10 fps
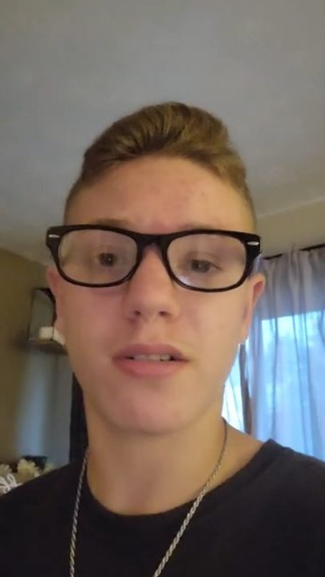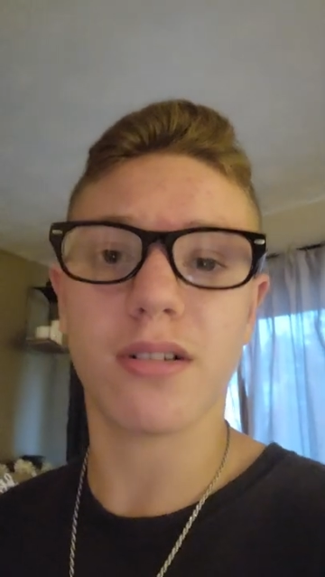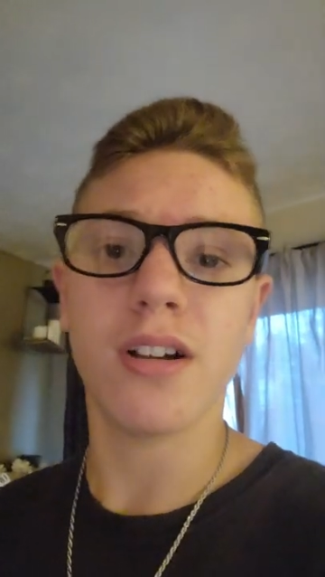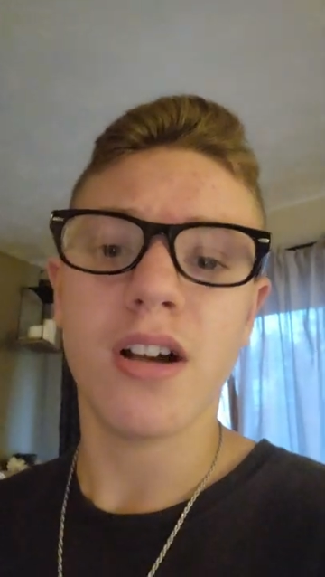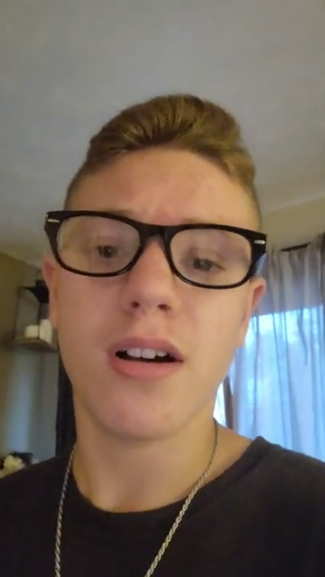They
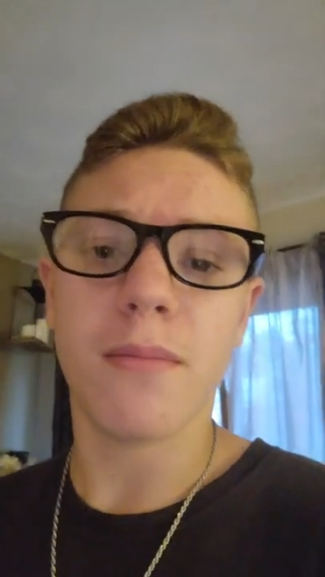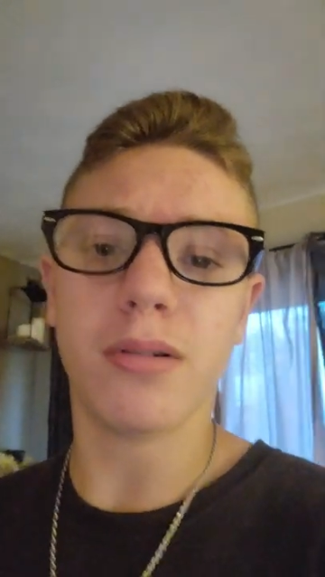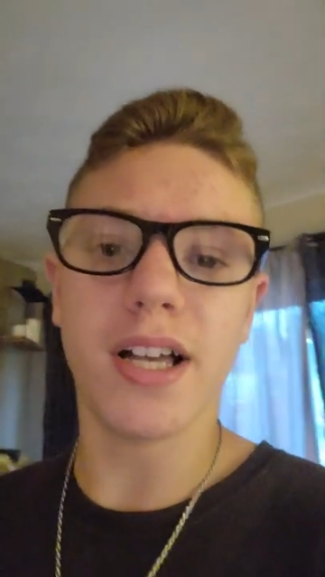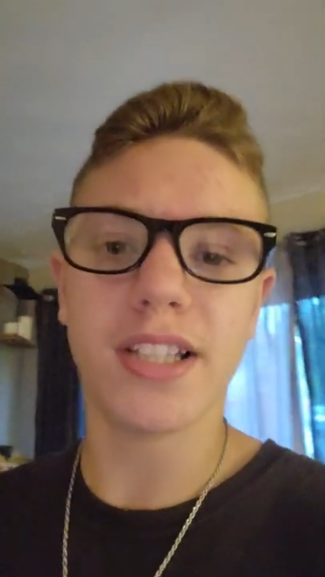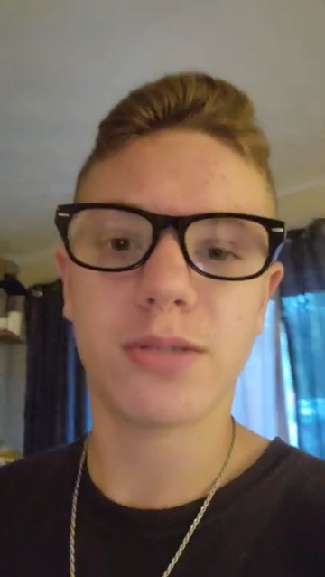were
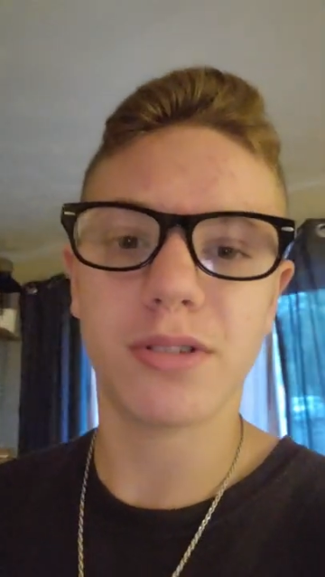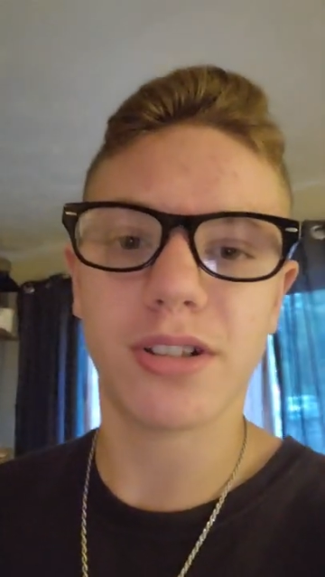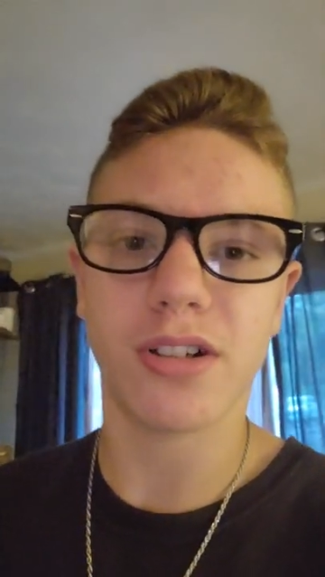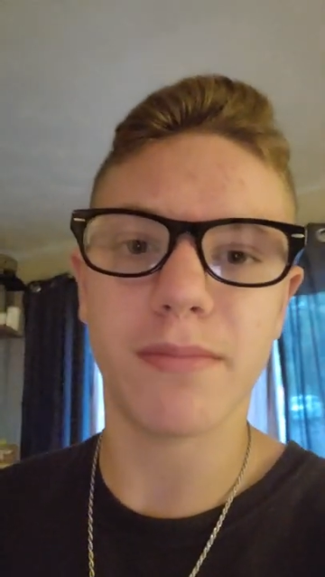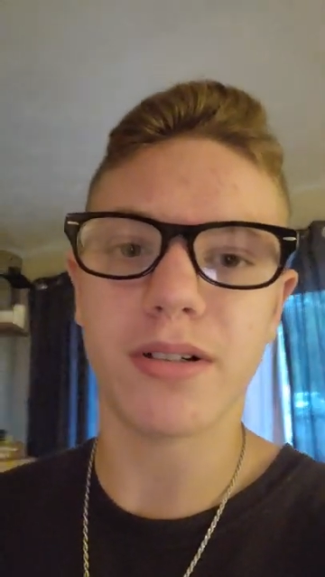blessed
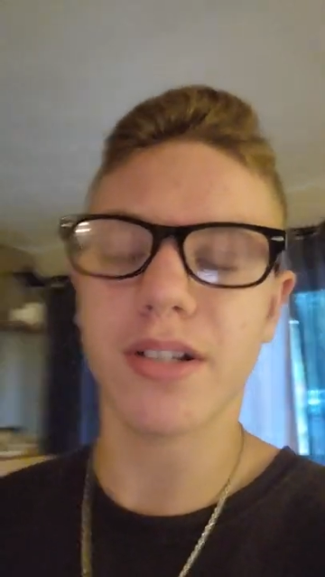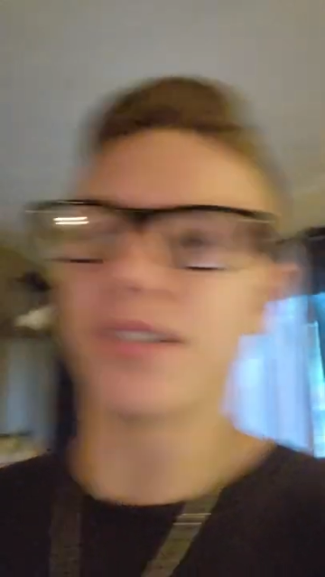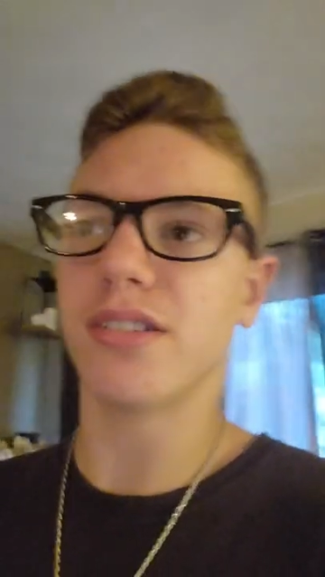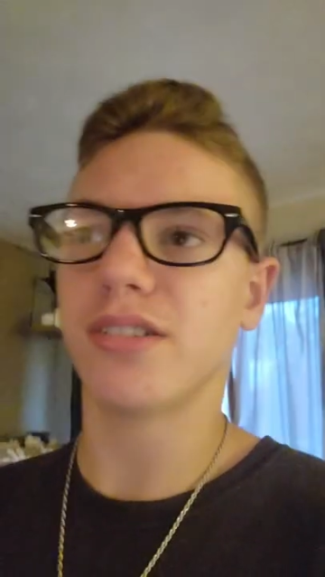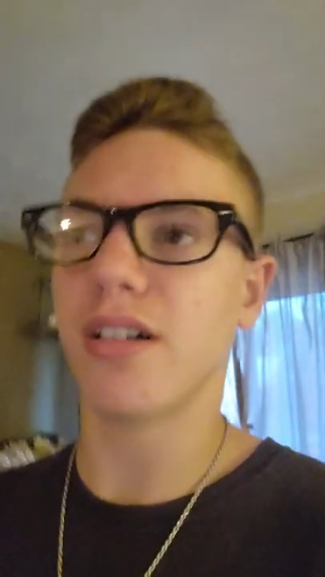with their
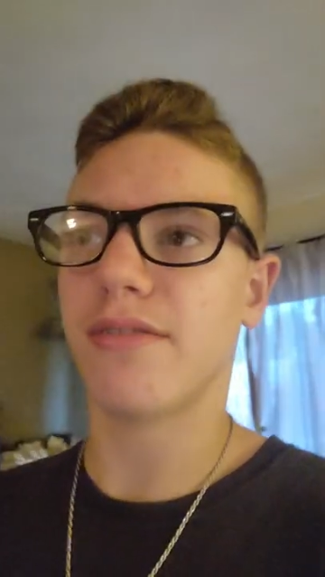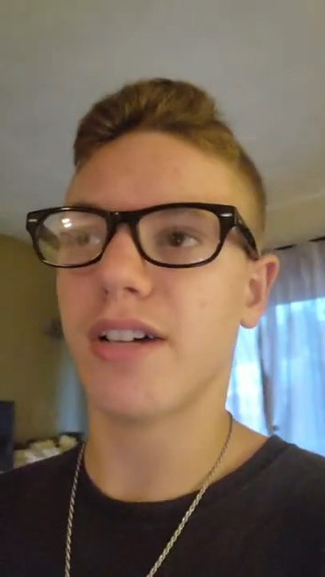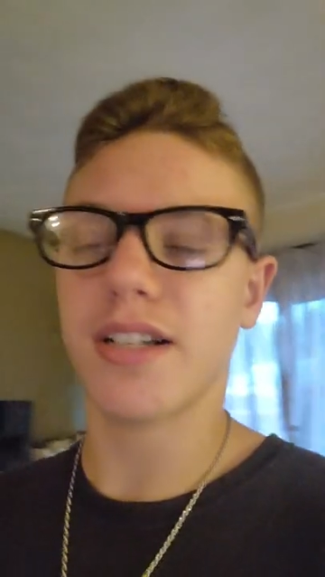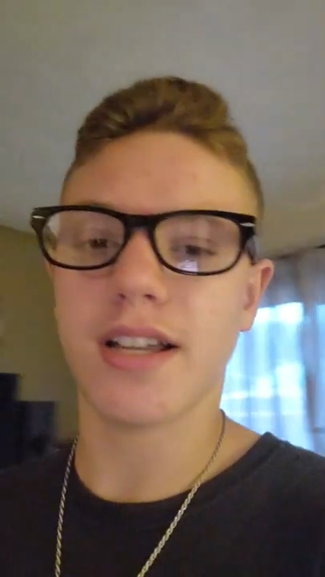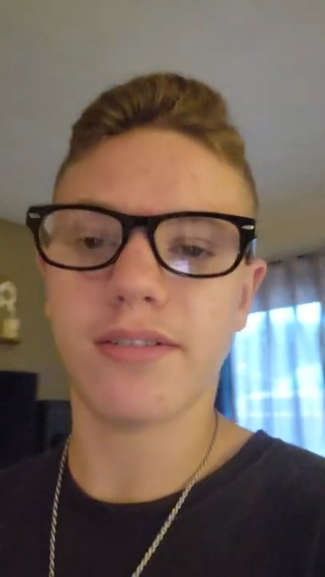abilities and stuff.
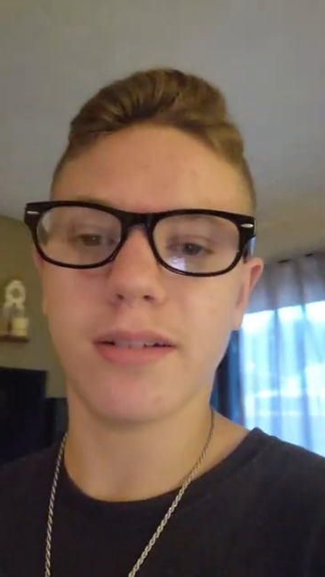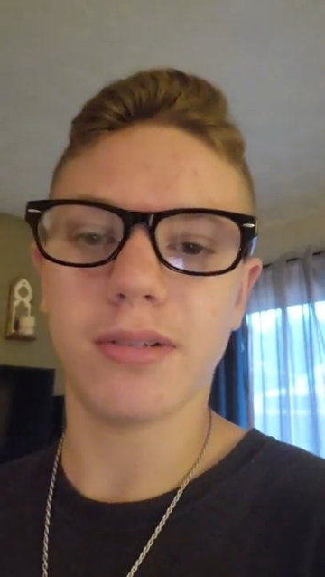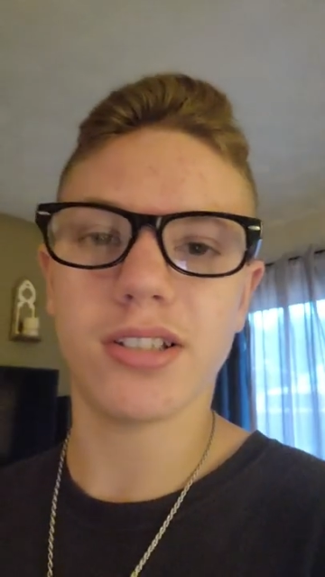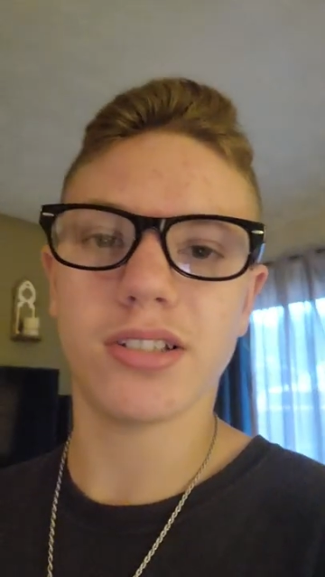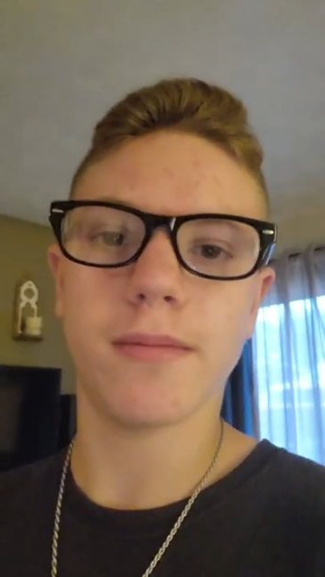God definitely
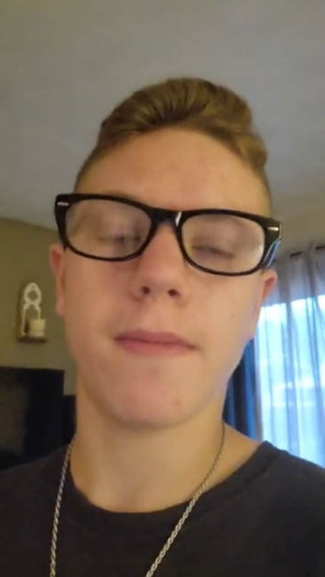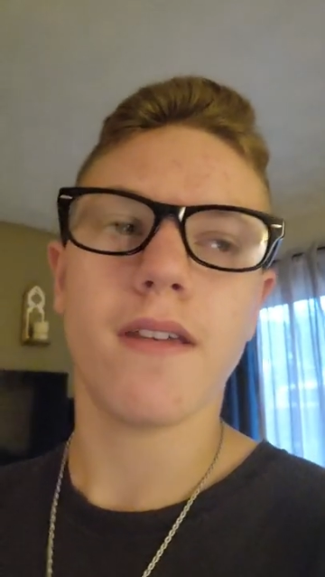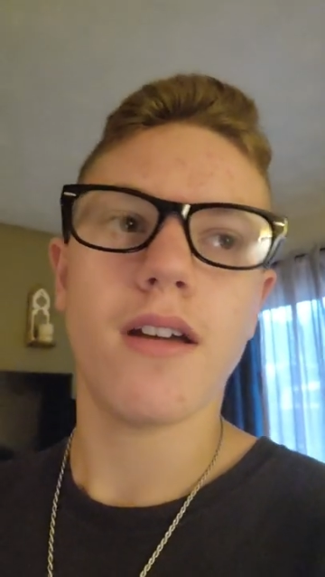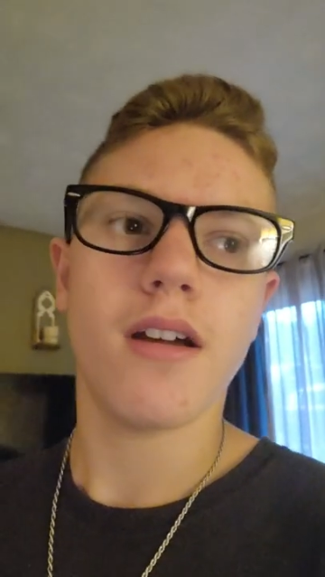blessed them.